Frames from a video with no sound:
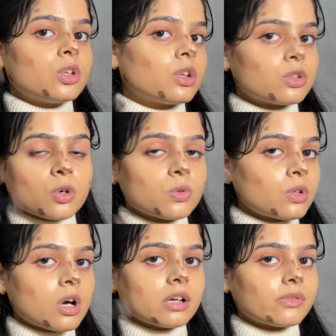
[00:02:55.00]
Do
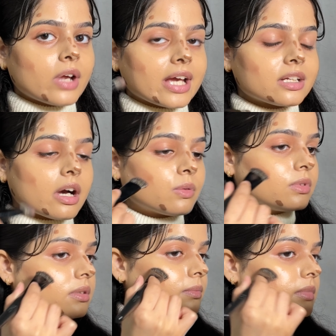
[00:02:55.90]
not drag it down
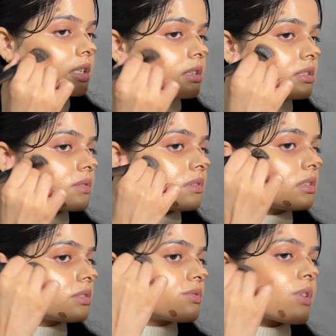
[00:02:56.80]
because it
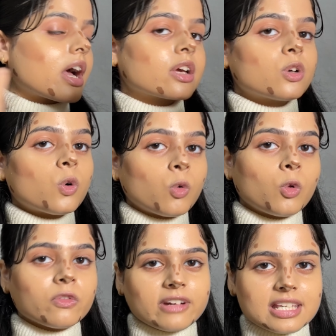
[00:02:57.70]
will drag your
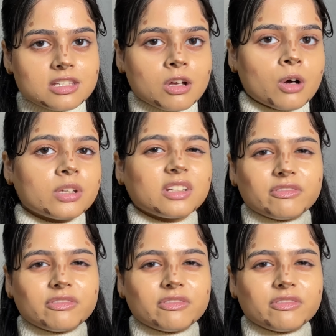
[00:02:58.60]
whole face down.